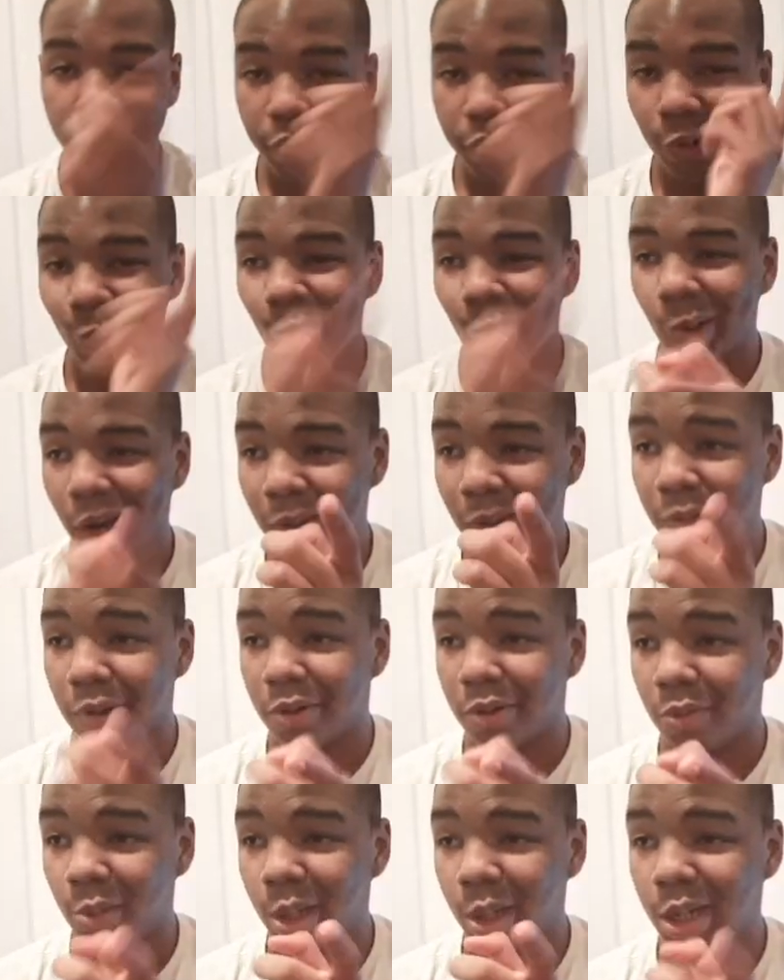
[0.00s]
lyrical
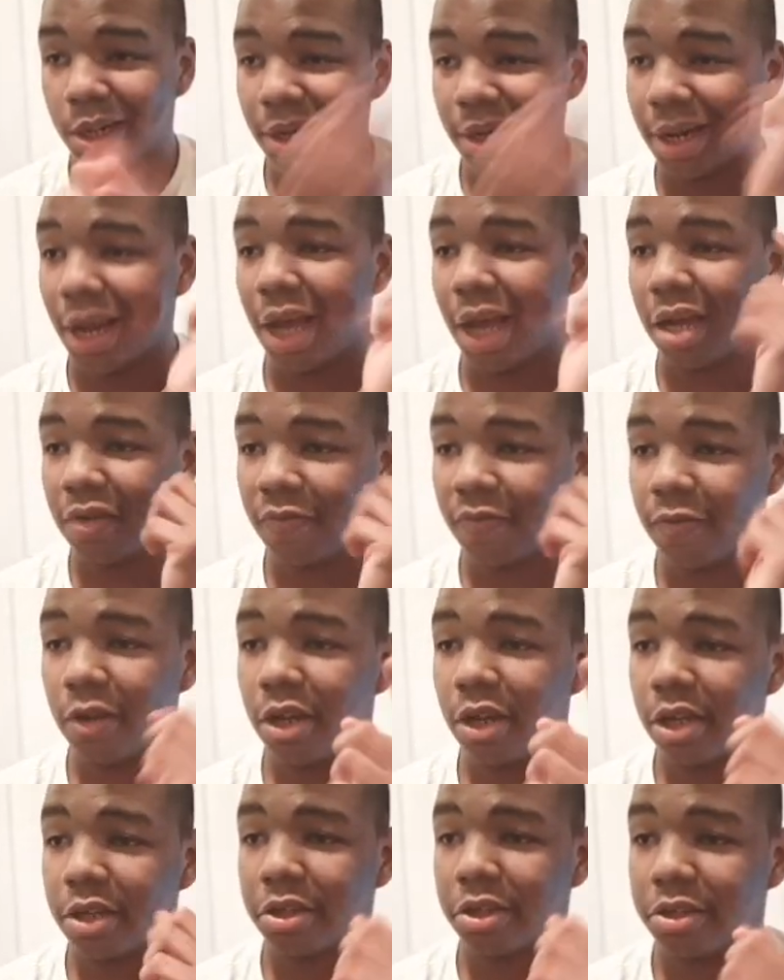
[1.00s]
rapper would not
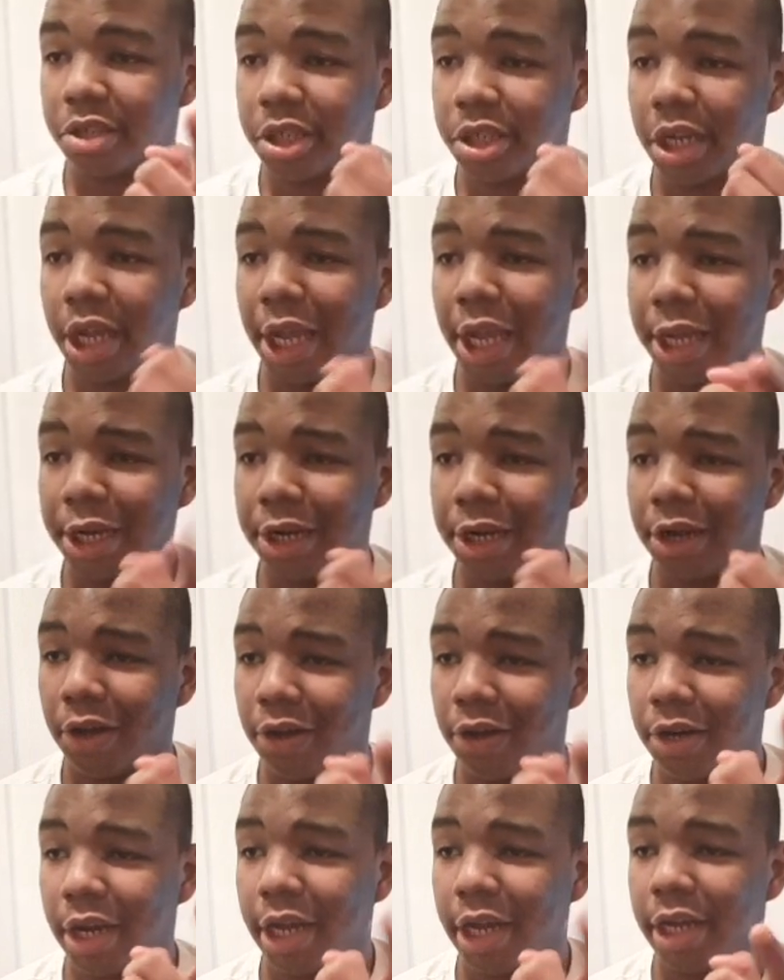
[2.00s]
flaunt their chain and
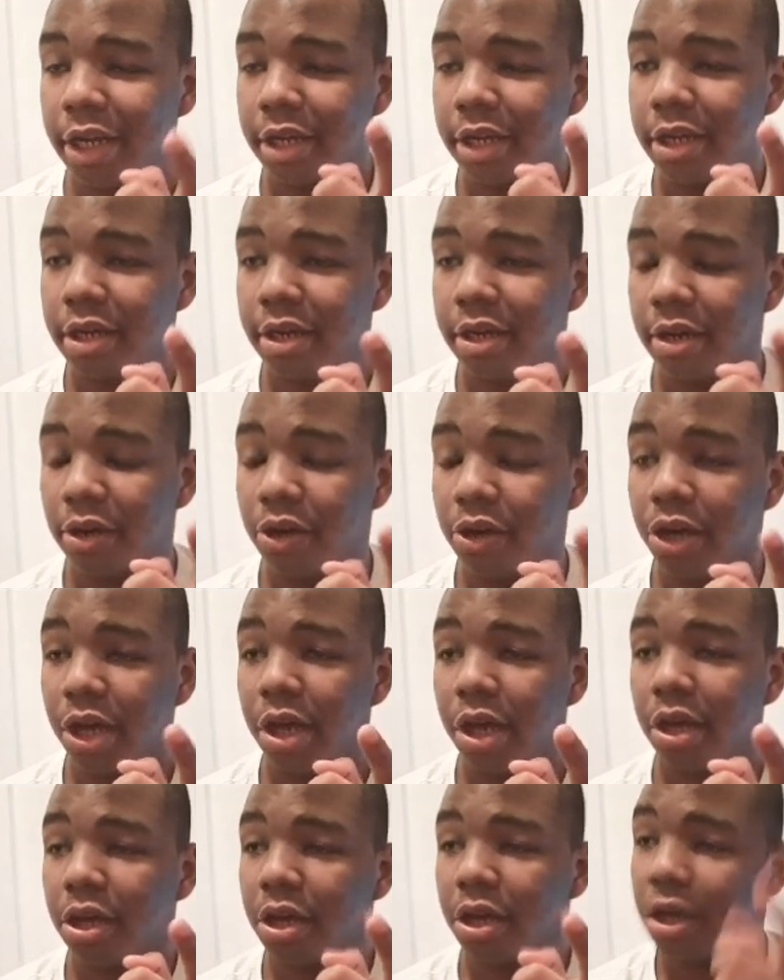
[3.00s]
all that.
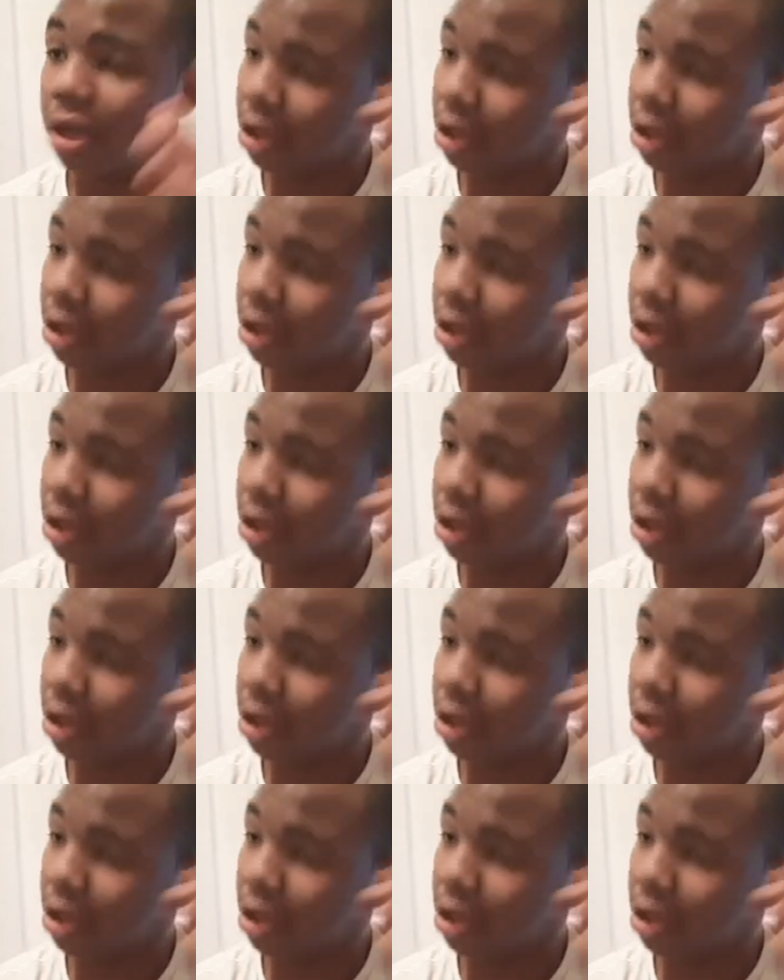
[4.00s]
Okay?